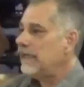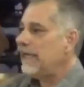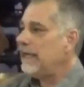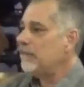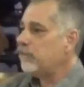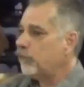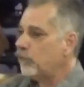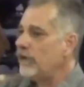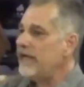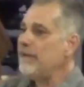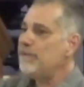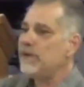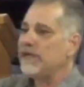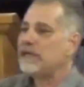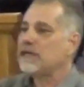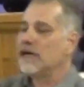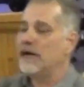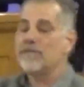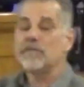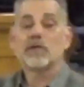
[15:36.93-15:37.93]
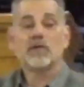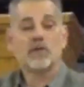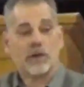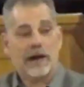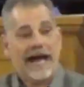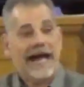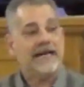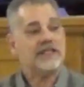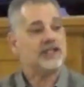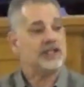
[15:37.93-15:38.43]
If we become the
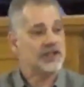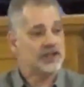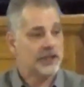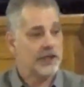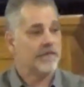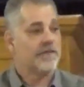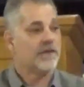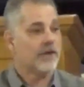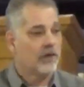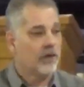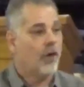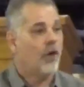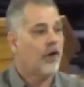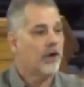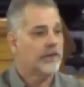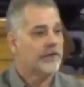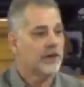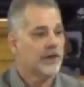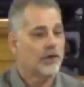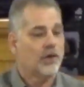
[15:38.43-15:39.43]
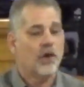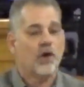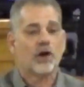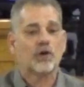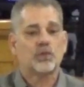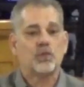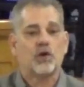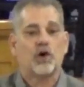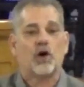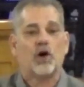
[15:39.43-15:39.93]
righteous of the Lord, the
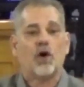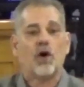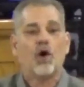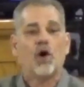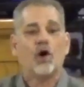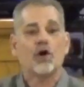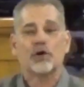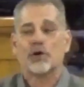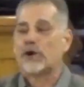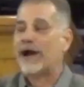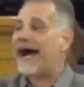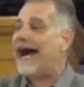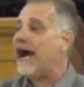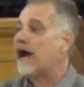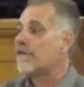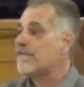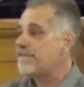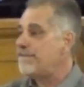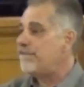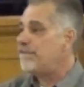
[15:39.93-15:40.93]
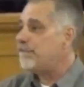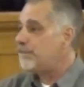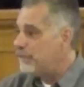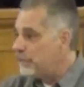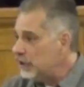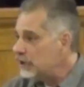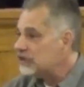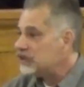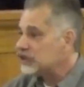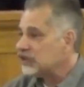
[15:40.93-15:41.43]
Lord will order our
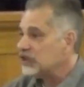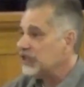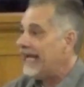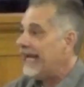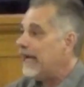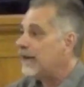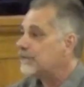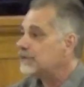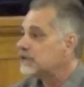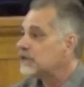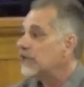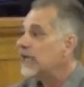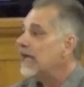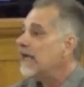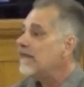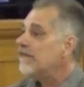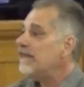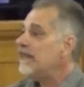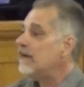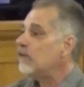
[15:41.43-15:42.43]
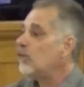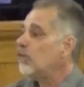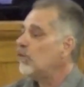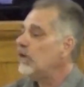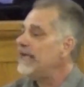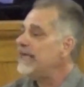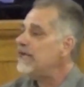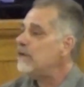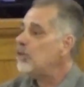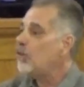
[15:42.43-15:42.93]
footsteps that
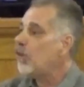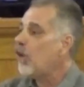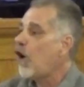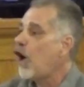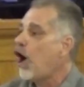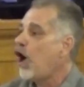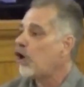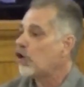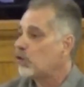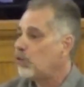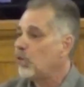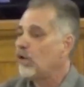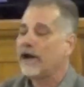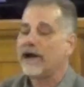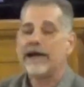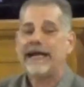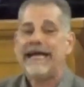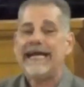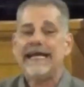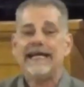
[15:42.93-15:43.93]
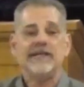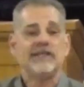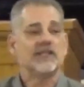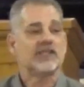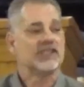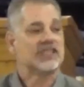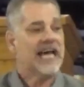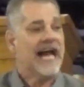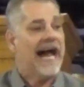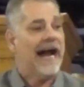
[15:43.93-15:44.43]
we walk where He
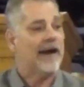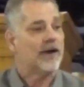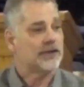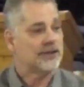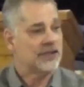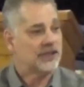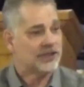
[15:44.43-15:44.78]
desires